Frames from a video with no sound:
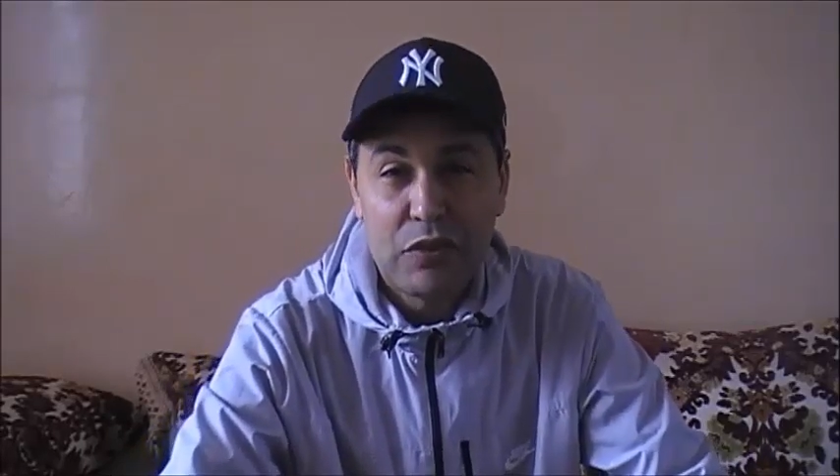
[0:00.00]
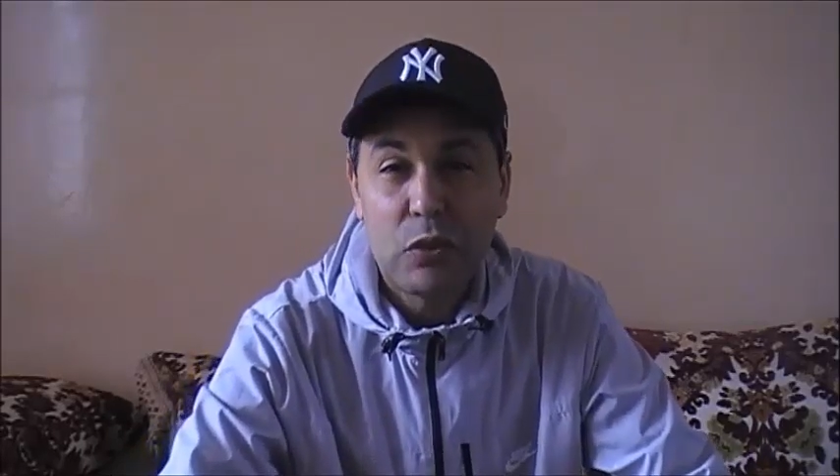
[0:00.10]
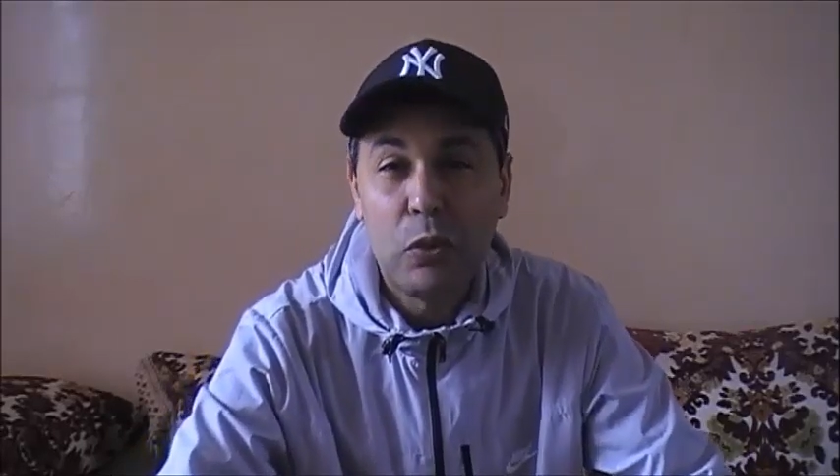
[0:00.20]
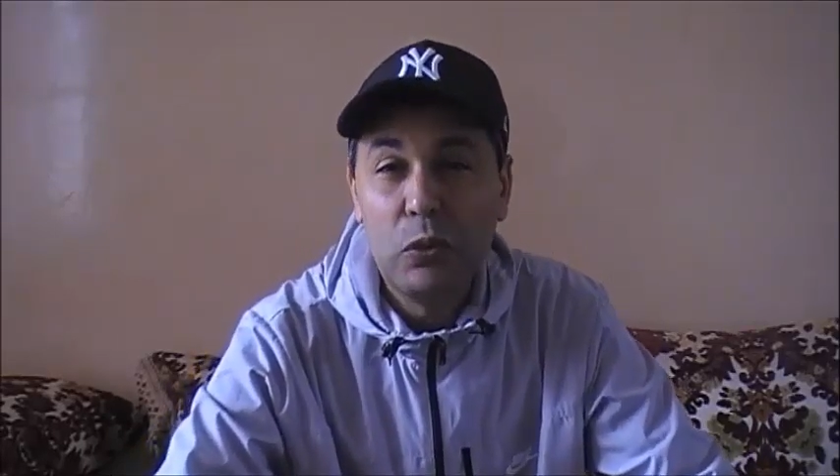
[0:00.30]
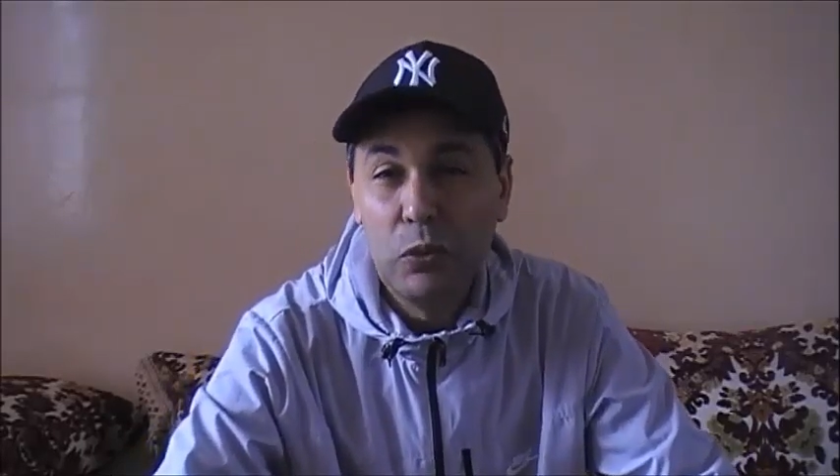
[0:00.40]

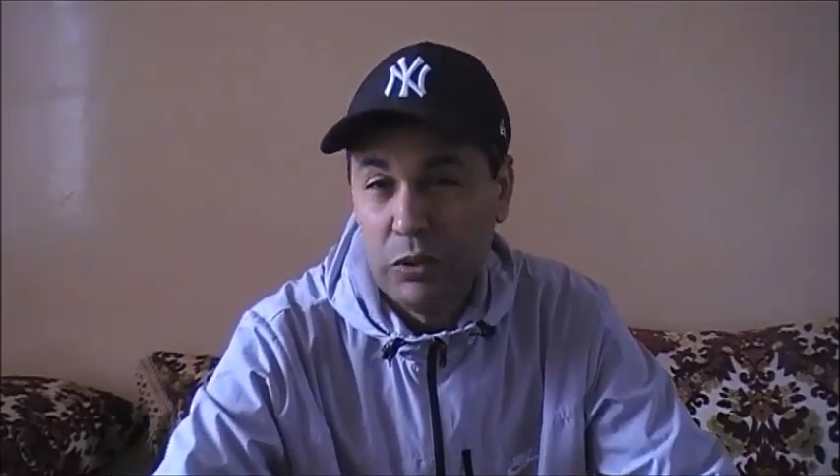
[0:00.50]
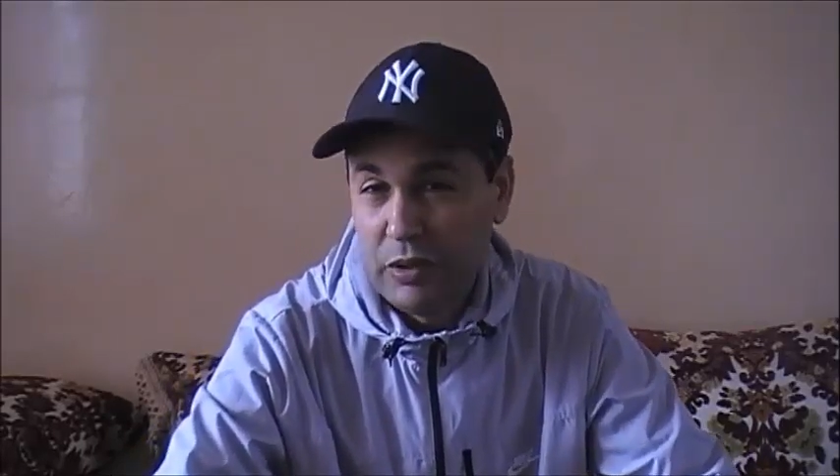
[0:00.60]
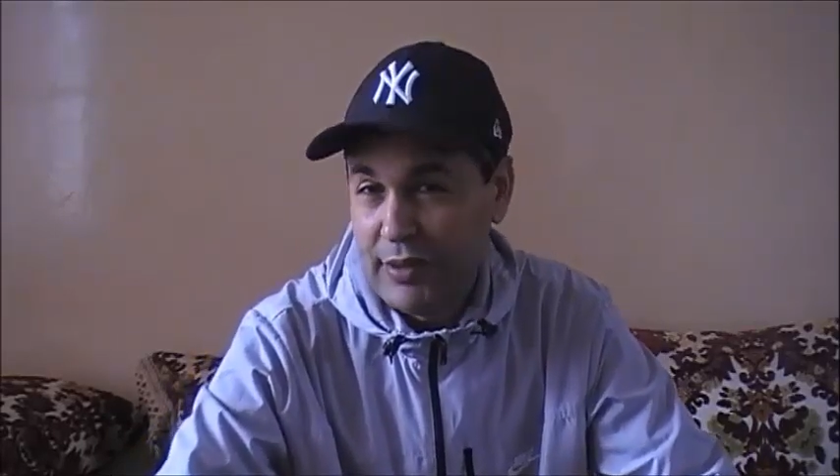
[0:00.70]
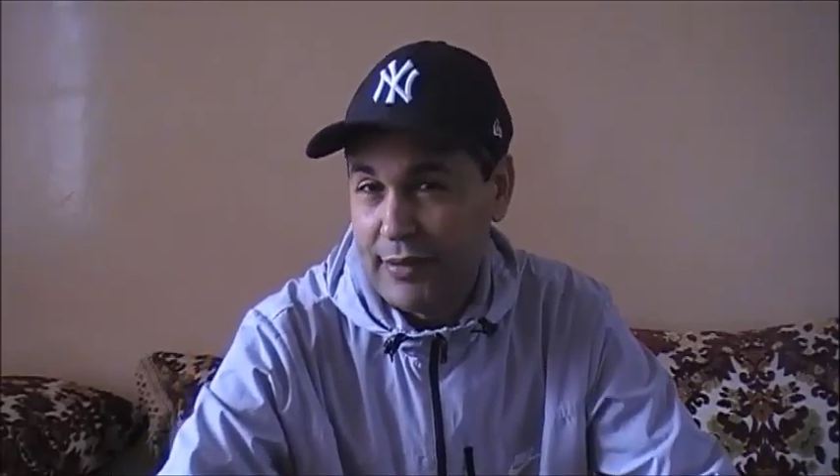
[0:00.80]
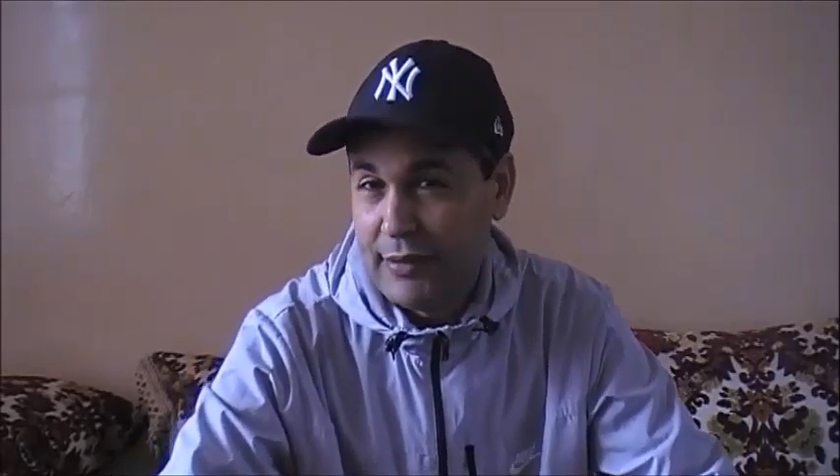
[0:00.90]

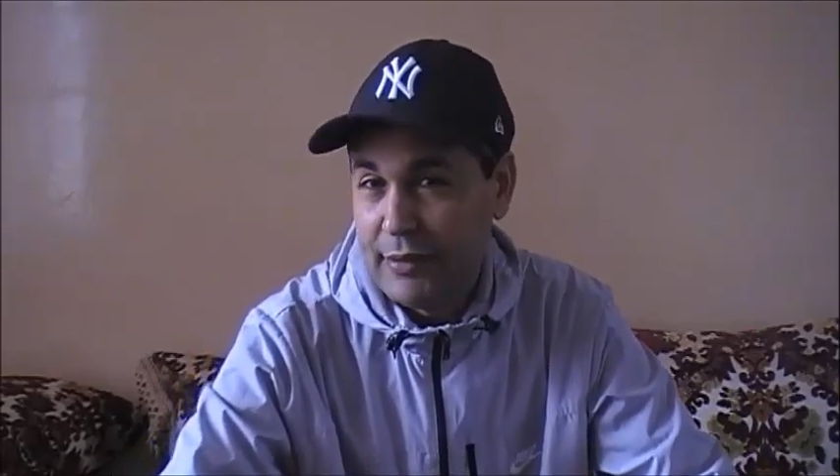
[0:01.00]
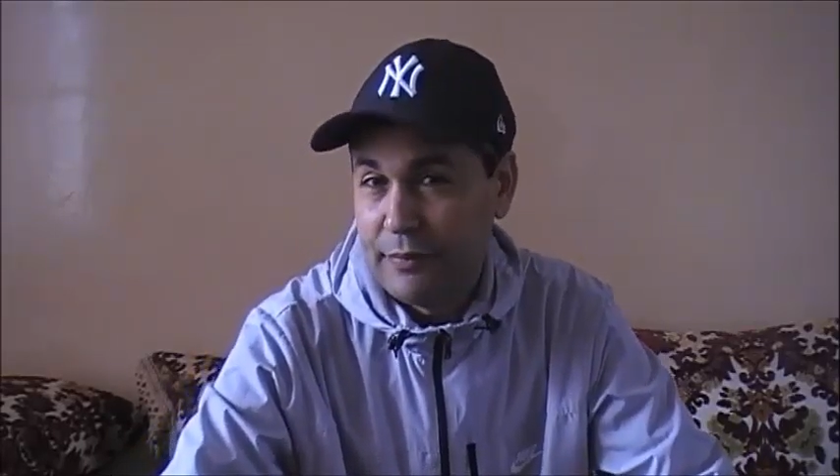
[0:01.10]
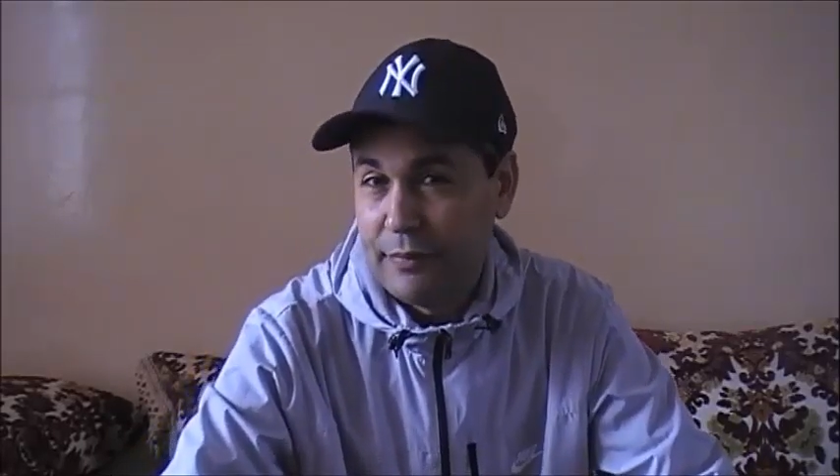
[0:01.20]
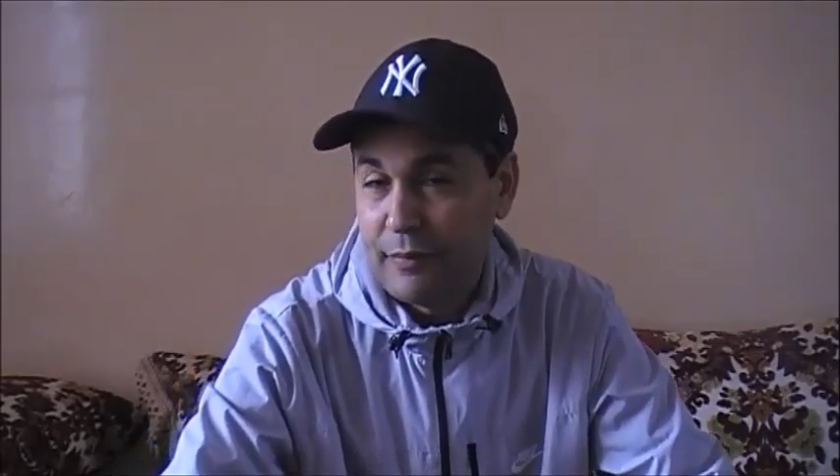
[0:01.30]
schools.